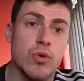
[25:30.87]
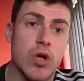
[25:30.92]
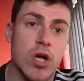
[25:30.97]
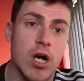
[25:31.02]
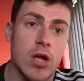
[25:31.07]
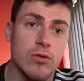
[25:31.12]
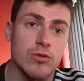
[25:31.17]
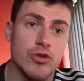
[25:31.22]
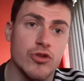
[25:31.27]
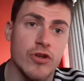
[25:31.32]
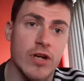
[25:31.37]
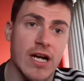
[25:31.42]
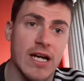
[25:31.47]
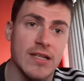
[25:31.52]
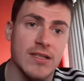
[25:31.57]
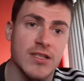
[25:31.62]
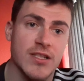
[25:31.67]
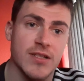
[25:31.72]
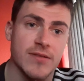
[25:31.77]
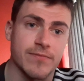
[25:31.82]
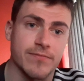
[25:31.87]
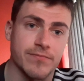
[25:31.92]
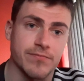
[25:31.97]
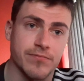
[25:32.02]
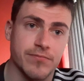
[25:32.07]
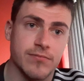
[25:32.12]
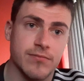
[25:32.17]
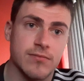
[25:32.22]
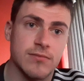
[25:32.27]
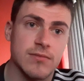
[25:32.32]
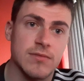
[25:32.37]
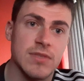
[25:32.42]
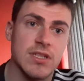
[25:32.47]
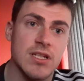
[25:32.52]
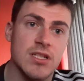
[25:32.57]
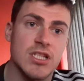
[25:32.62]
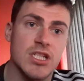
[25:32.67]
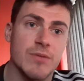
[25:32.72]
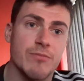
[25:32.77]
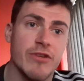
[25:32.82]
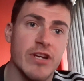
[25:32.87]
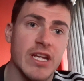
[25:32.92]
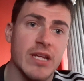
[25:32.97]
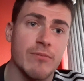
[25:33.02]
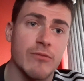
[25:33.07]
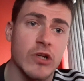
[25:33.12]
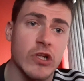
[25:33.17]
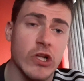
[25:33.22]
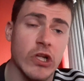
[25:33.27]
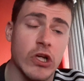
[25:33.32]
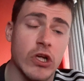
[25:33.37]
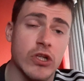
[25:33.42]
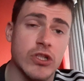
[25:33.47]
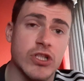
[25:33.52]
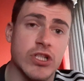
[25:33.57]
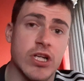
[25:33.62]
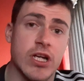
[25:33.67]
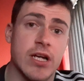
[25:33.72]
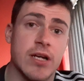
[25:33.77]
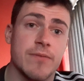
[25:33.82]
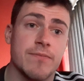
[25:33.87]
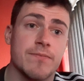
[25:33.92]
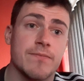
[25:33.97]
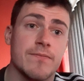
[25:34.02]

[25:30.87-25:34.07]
contract to bring him closer